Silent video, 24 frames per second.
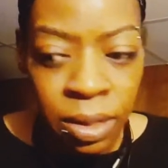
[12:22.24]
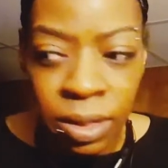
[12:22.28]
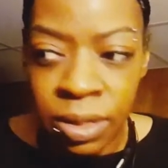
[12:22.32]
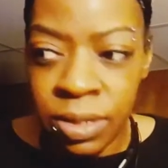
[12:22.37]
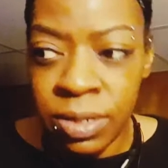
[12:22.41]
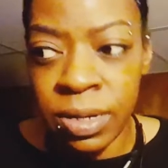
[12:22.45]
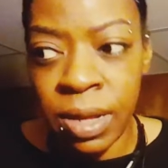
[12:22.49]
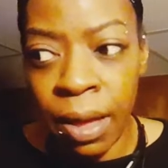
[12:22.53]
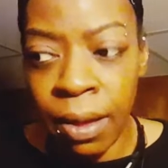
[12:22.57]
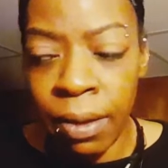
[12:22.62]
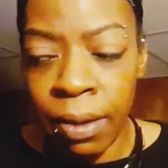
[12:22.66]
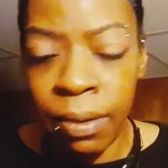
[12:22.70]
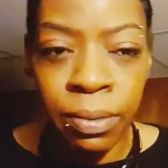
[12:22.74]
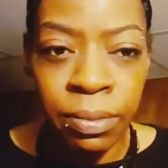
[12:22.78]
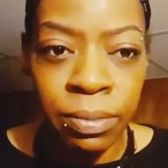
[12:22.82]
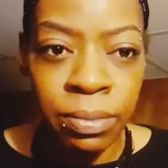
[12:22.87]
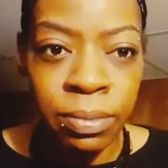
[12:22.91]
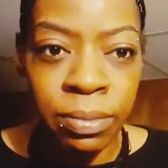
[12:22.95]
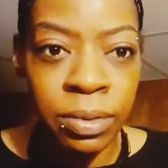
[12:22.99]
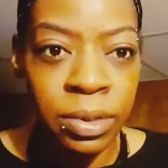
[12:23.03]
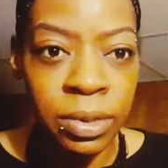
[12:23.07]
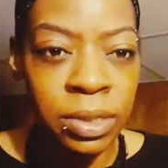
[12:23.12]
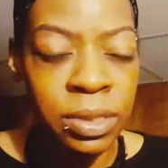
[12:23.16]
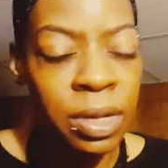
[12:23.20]
it's gone,
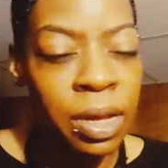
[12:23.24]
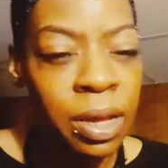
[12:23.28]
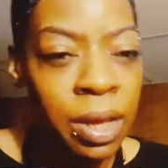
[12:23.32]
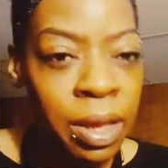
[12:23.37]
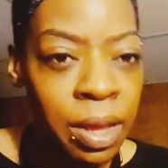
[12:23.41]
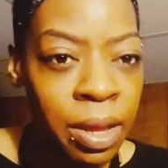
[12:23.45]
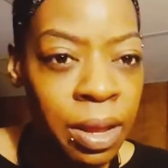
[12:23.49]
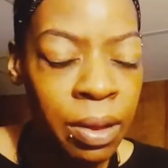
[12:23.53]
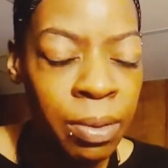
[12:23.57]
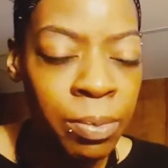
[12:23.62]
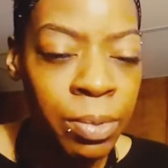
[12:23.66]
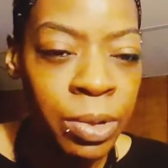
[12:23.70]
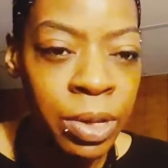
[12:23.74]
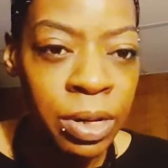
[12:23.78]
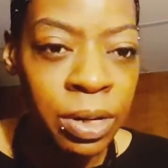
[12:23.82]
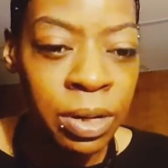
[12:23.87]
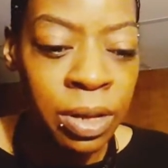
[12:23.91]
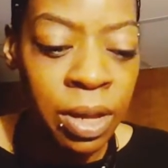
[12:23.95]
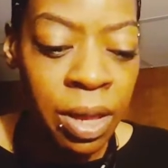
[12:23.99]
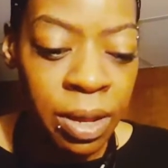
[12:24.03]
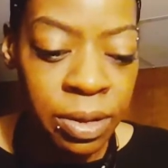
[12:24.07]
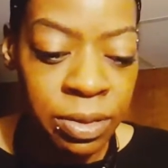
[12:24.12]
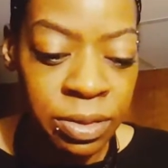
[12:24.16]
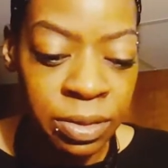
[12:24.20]
because I had I went
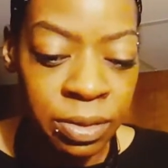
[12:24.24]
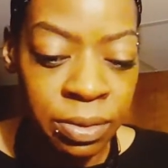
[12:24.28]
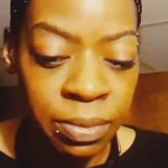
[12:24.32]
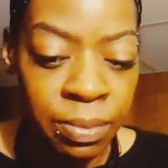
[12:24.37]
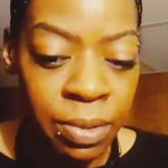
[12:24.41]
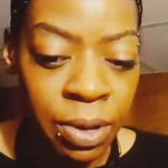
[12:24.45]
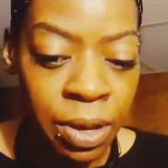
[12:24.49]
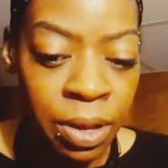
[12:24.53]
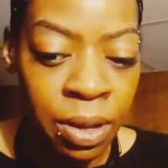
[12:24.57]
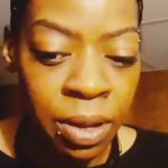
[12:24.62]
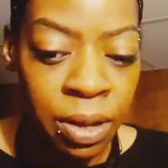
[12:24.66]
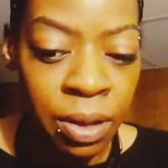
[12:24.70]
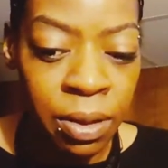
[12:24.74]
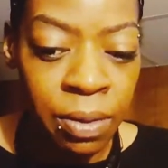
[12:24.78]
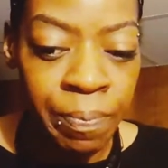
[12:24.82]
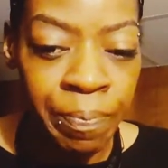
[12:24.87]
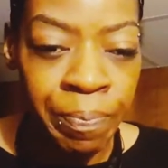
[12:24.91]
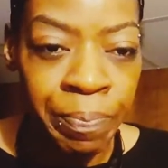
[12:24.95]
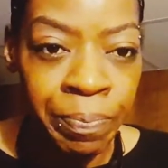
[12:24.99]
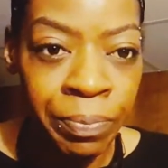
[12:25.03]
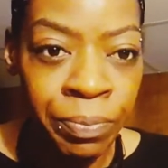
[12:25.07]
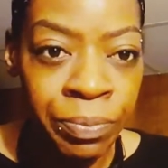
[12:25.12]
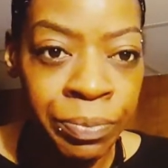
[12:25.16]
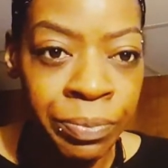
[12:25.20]
and got some,
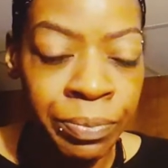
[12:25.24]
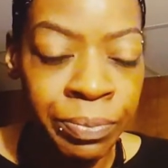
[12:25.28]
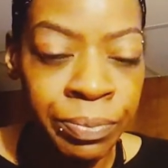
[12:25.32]
um,